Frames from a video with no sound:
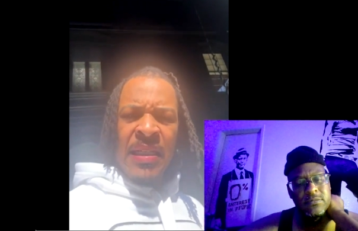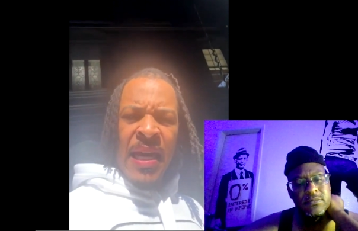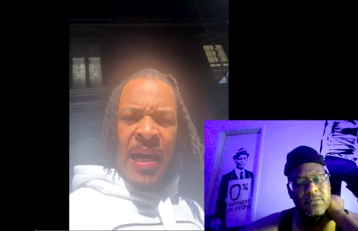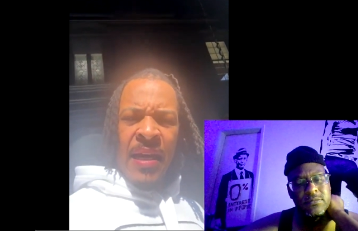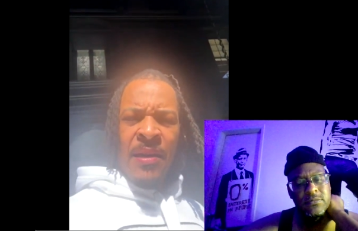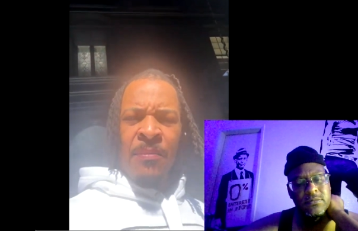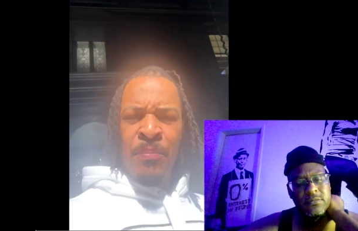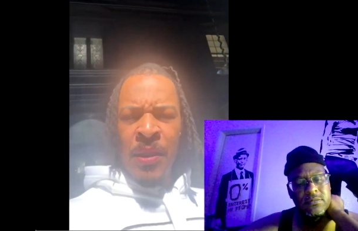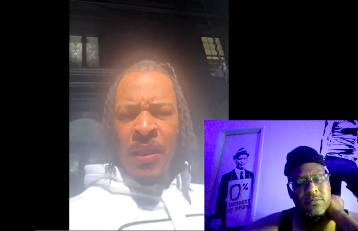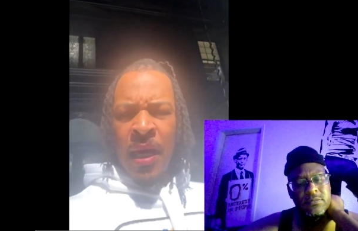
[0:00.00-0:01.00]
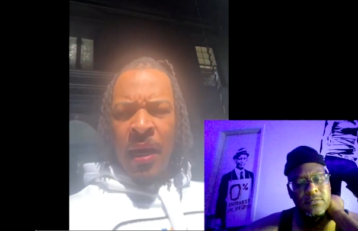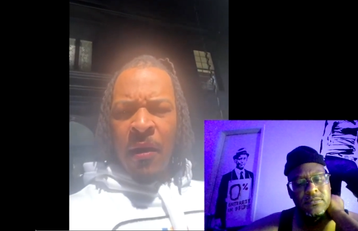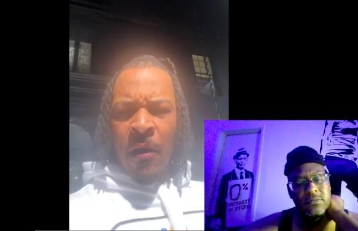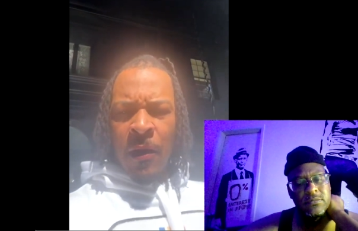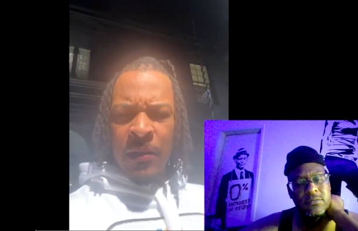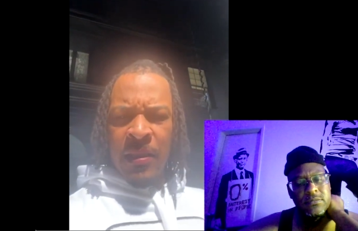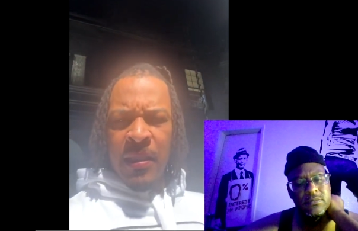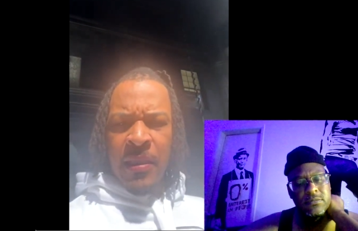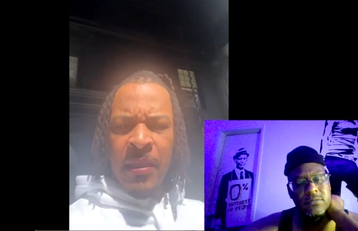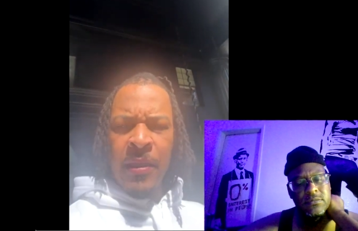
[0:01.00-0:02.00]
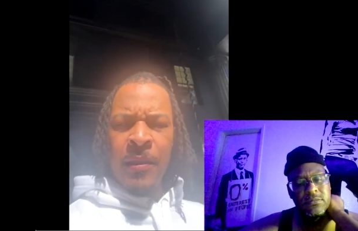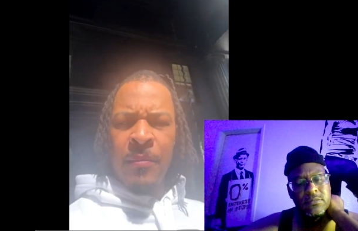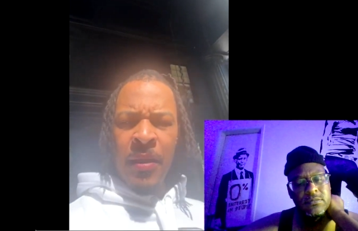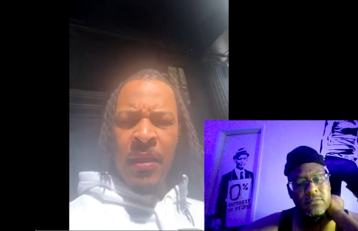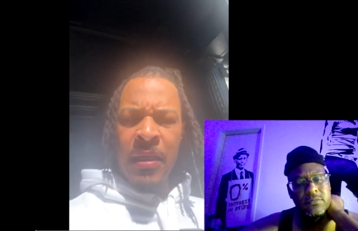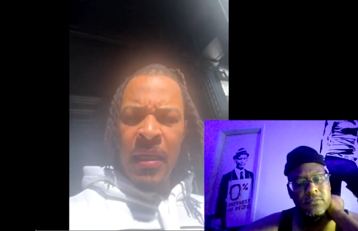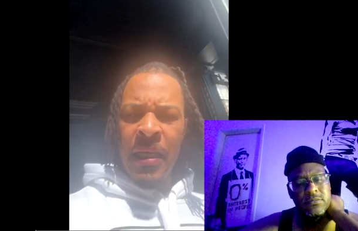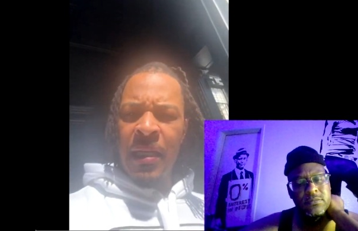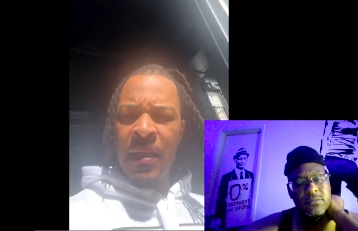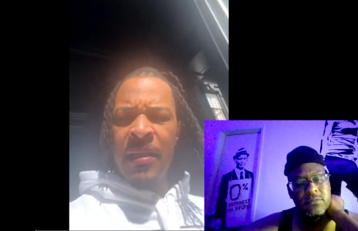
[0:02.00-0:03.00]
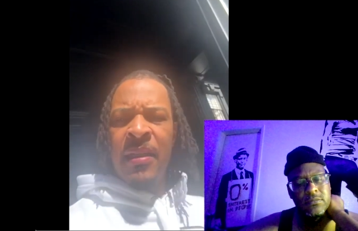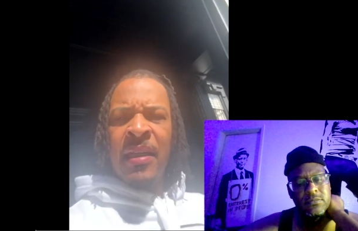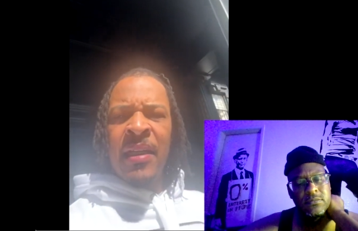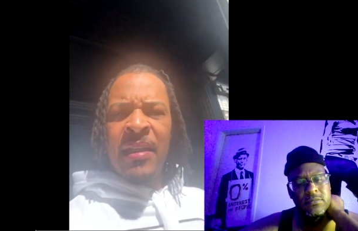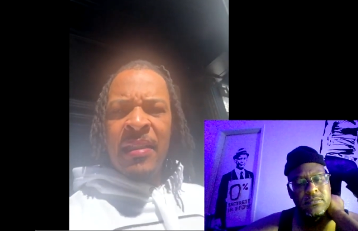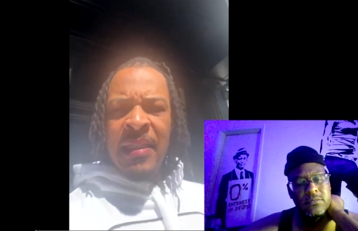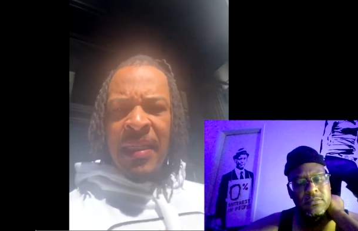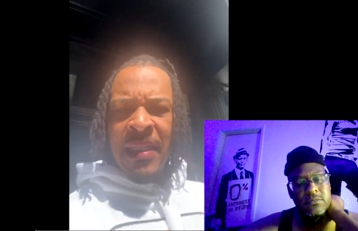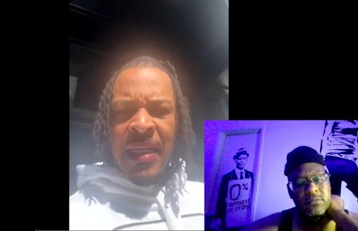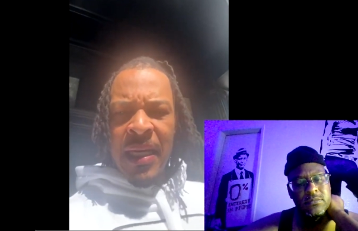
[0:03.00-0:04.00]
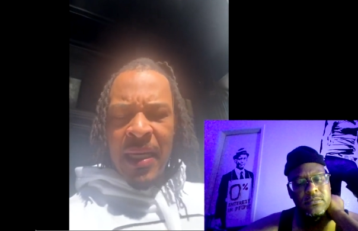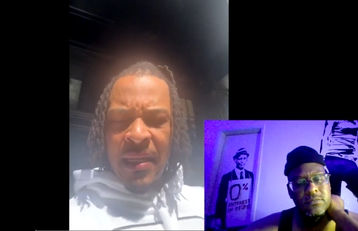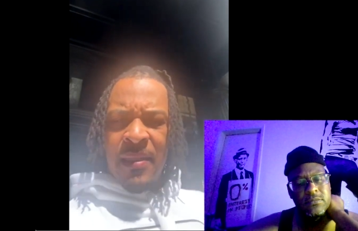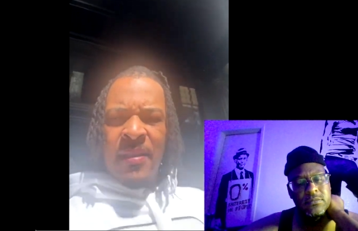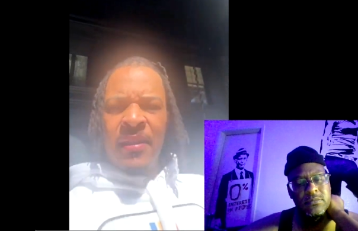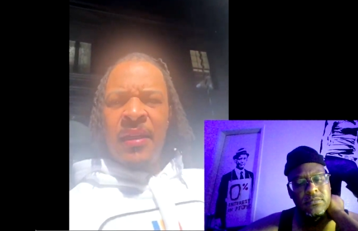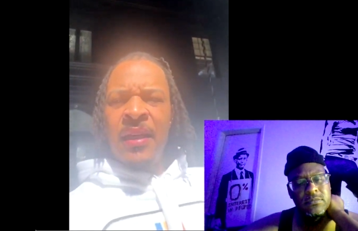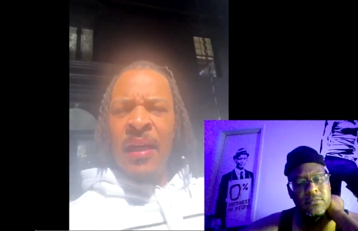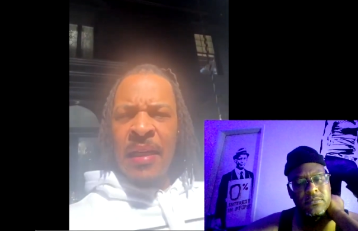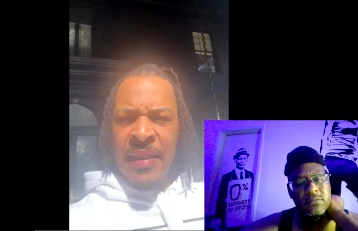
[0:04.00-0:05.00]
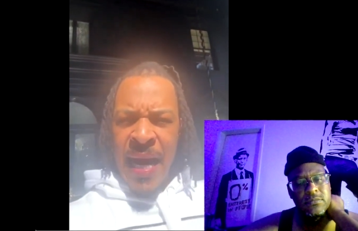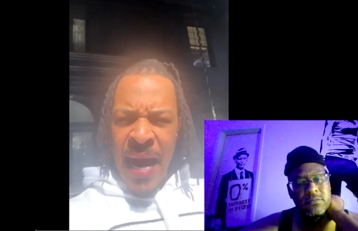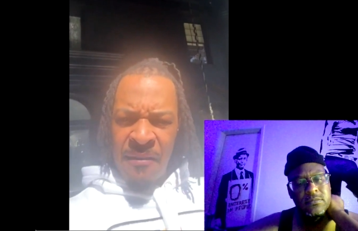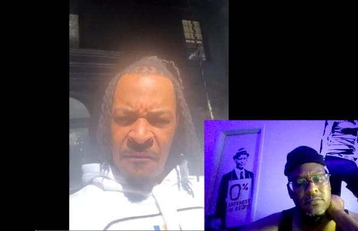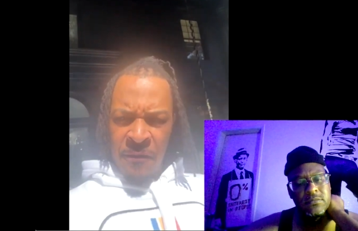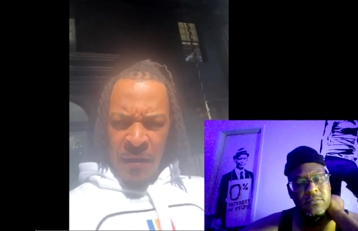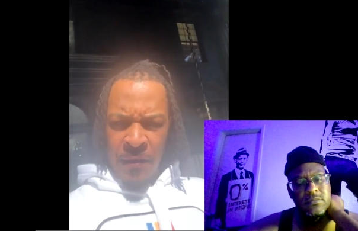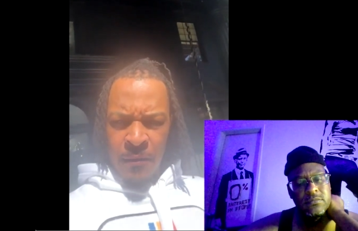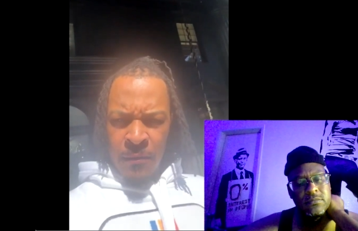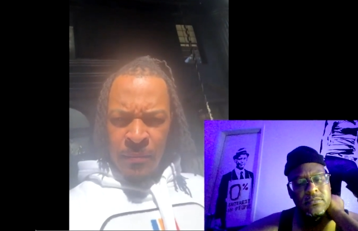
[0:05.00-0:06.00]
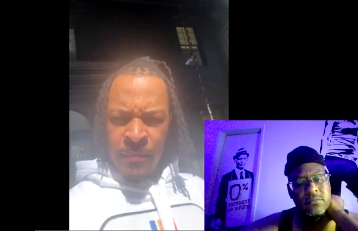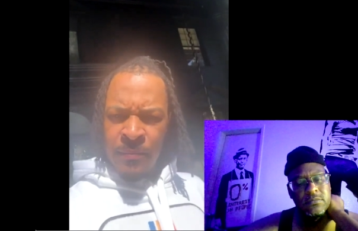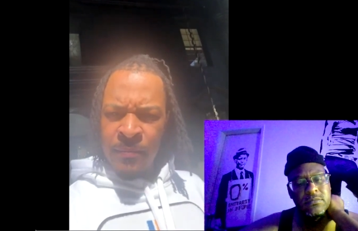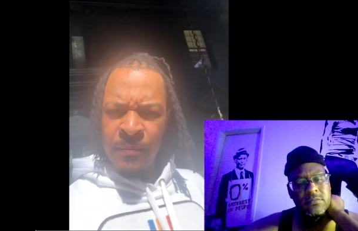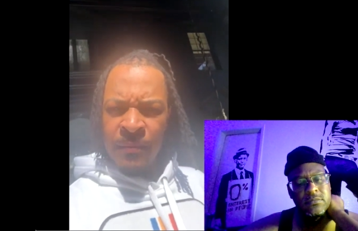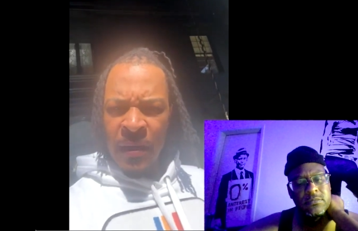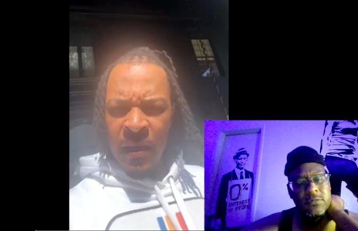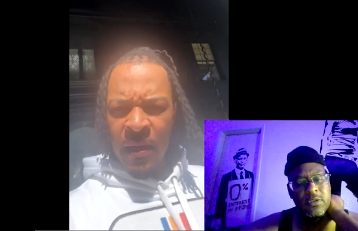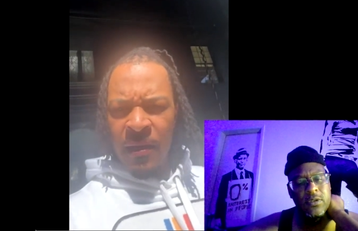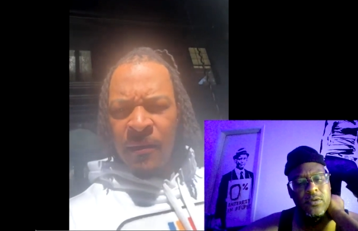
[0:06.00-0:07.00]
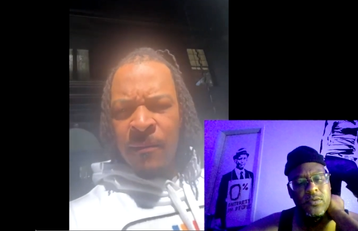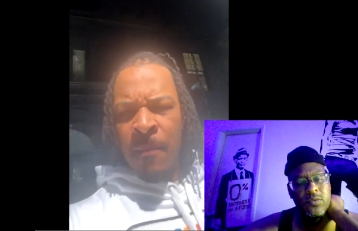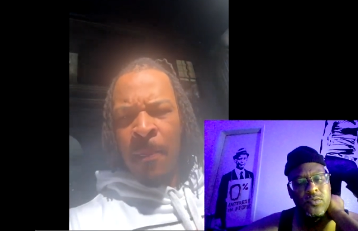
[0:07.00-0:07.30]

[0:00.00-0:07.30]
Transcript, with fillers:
Speaker 1: D A P A R T M E N T S dot film. All right.